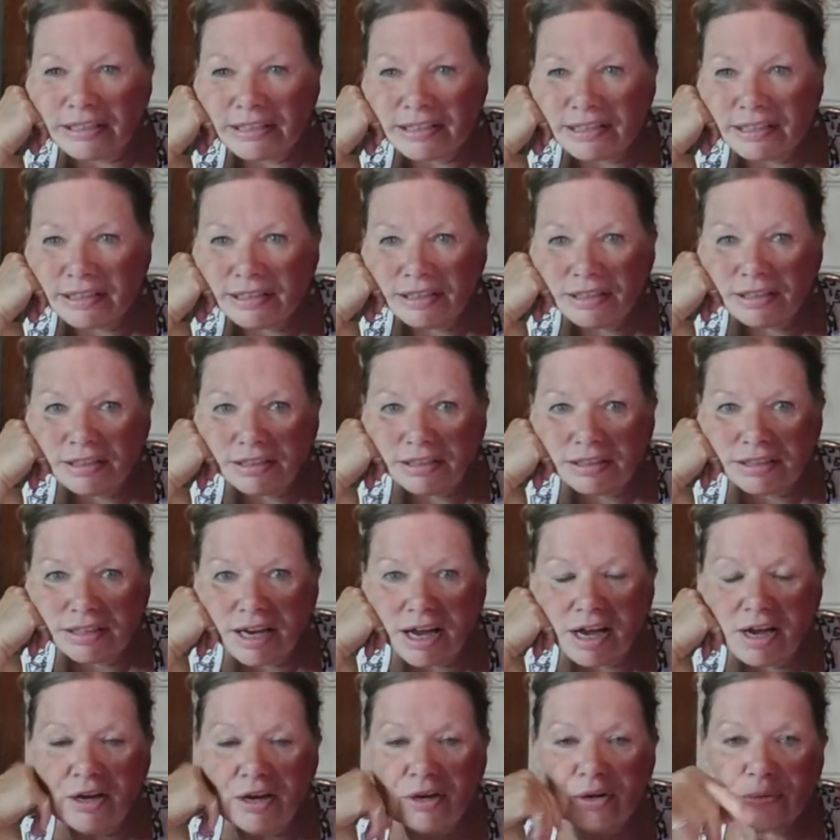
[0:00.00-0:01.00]
did
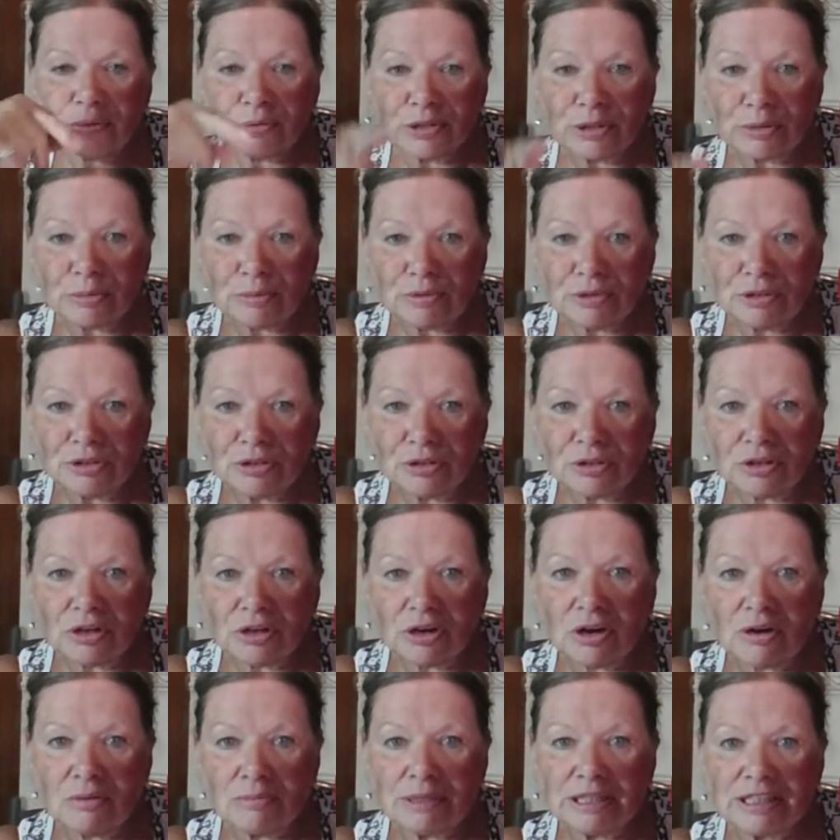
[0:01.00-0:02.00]
your
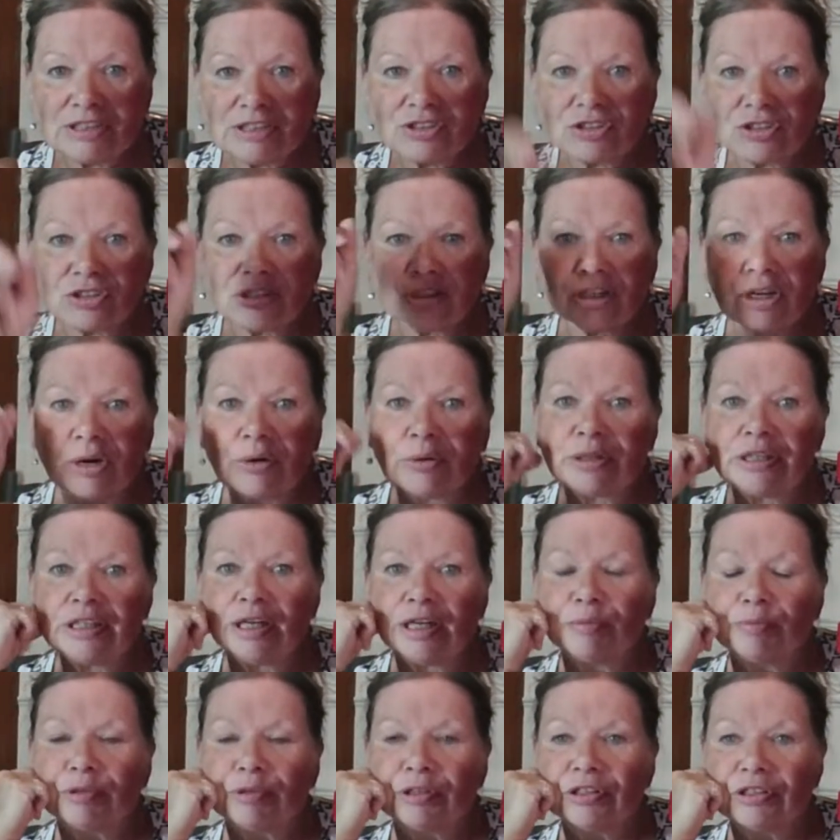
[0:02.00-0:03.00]
comments are
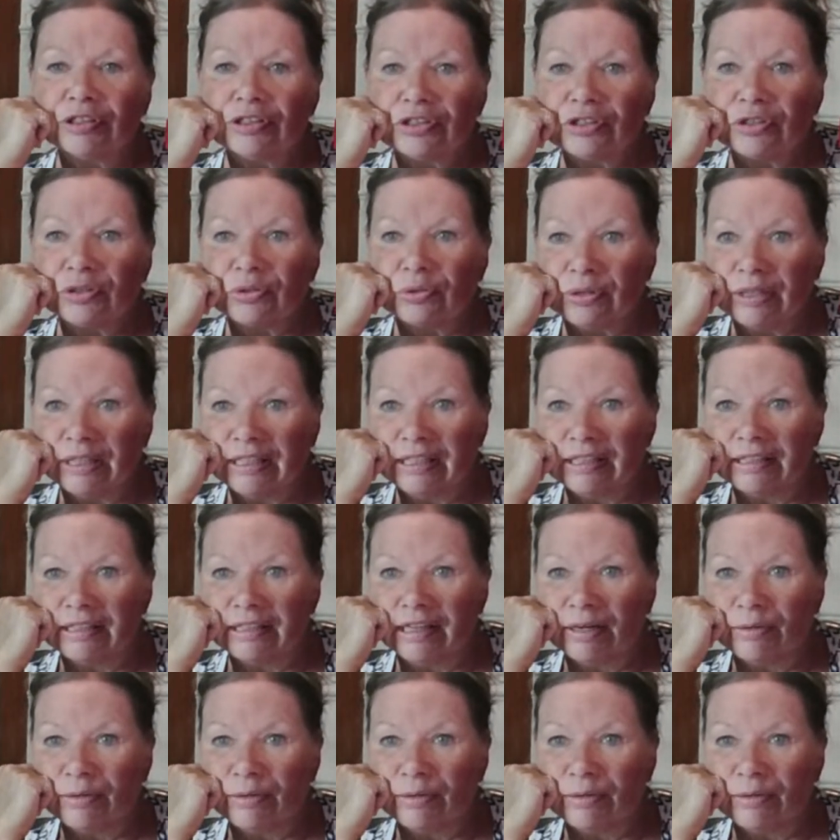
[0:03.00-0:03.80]
showing up on the screen.